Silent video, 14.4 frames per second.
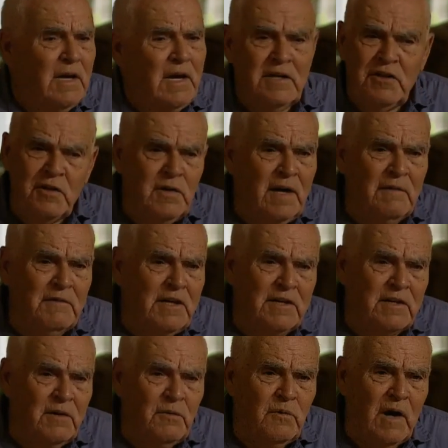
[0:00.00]
and you never did
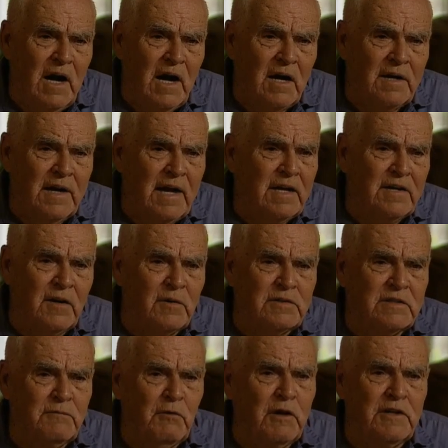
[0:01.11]
go no higher than that because
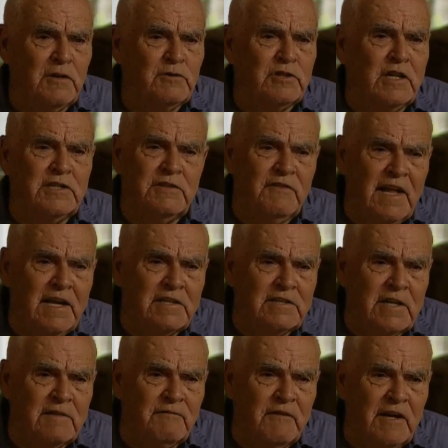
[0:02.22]
it wasn't no such a thing as
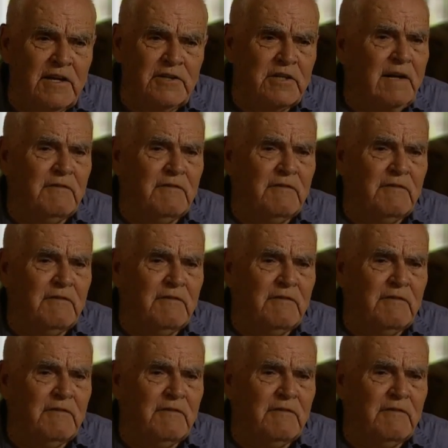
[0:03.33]
inflation.